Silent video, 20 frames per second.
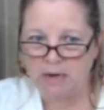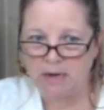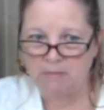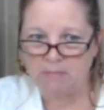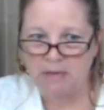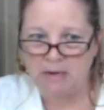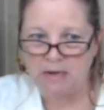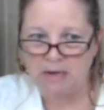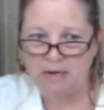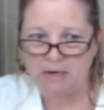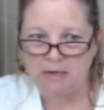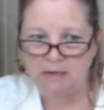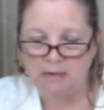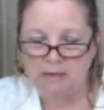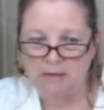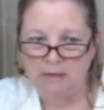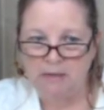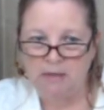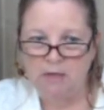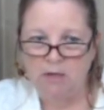Amen.
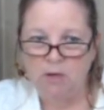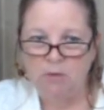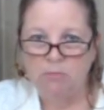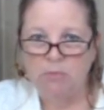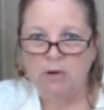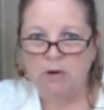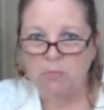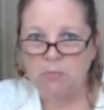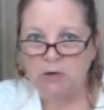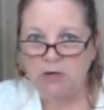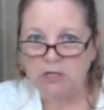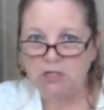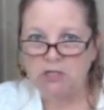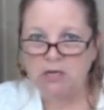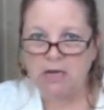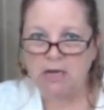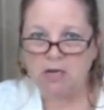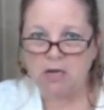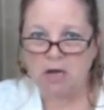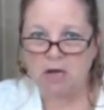But I
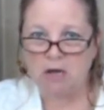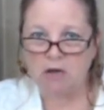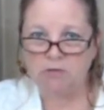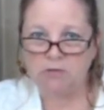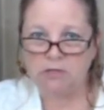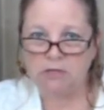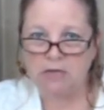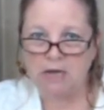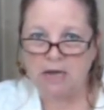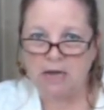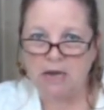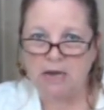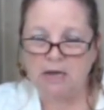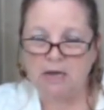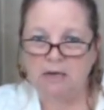appreciate y'all today.